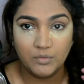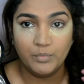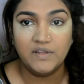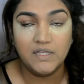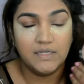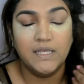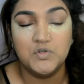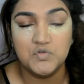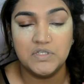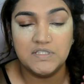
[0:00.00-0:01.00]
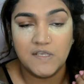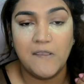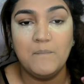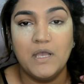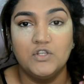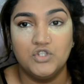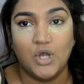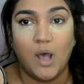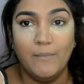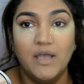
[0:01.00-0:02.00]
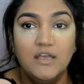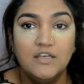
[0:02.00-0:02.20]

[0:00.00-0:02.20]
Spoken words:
but then they do the same job.